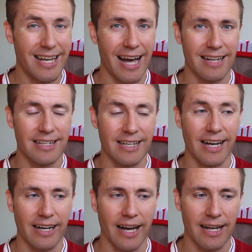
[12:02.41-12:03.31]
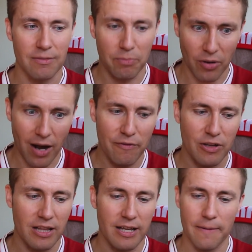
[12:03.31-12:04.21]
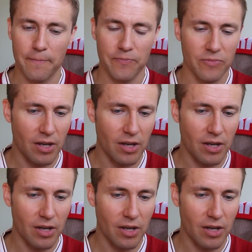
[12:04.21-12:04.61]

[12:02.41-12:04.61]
can get privately.